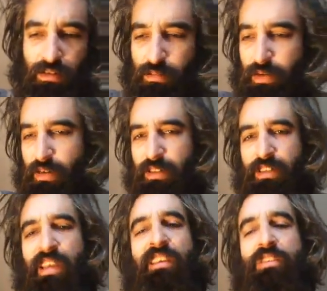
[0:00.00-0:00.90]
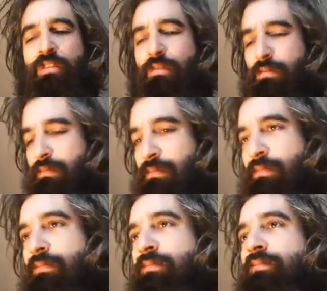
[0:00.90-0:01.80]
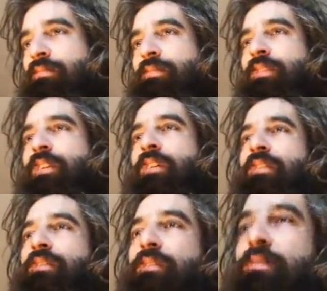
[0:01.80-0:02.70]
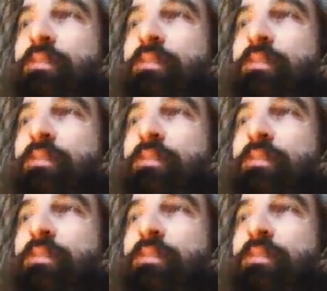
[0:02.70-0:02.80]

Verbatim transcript: Well, let's kick it soon. Let's kick it soon.